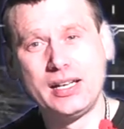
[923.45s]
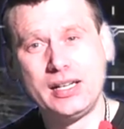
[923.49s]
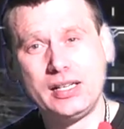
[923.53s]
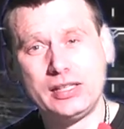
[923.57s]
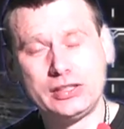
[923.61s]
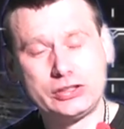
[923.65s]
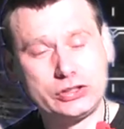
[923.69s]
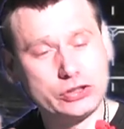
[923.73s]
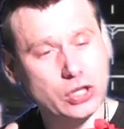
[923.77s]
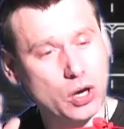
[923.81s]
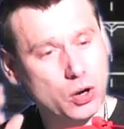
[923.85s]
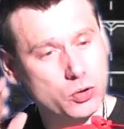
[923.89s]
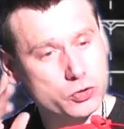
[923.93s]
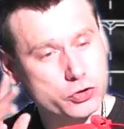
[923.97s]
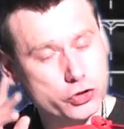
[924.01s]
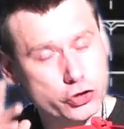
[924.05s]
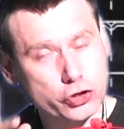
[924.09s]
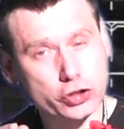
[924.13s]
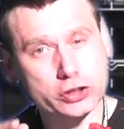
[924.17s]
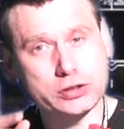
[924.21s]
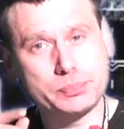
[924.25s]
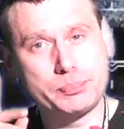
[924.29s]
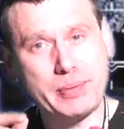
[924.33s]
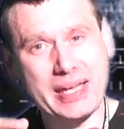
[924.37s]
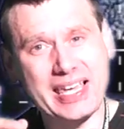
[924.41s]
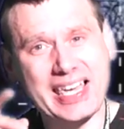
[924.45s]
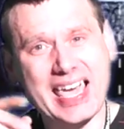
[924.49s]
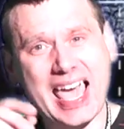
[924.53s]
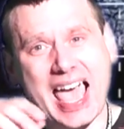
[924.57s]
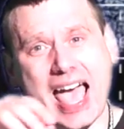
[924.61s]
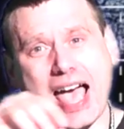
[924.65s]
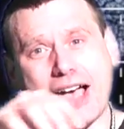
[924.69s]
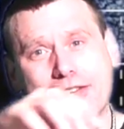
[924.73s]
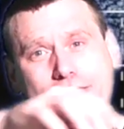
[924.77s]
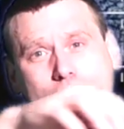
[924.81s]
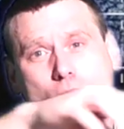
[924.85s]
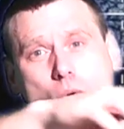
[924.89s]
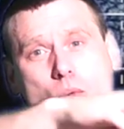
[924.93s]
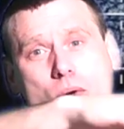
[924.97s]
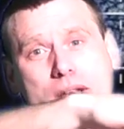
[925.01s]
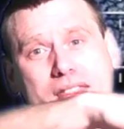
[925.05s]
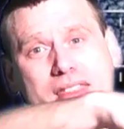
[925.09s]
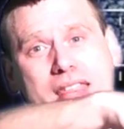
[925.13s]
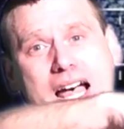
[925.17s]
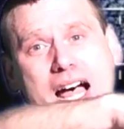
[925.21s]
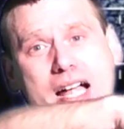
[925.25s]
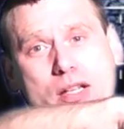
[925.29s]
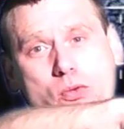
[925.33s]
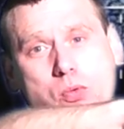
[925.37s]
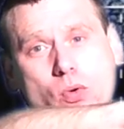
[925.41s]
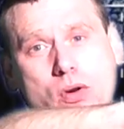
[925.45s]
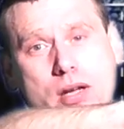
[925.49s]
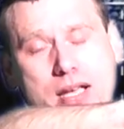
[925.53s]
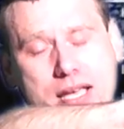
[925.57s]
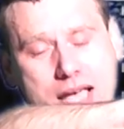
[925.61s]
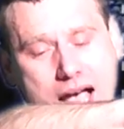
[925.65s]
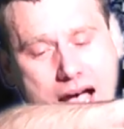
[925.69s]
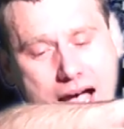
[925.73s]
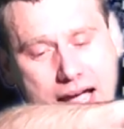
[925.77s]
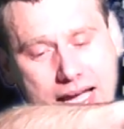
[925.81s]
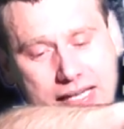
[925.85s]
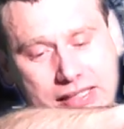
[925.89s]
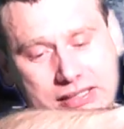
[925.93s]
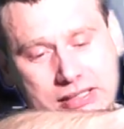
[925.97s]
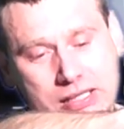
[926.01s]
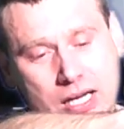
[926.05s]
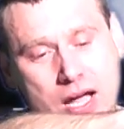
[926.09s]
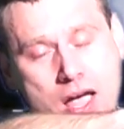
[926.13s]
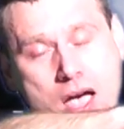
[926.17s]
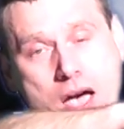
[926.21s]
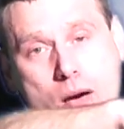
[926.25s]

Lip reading: So just be careful with that one, guys.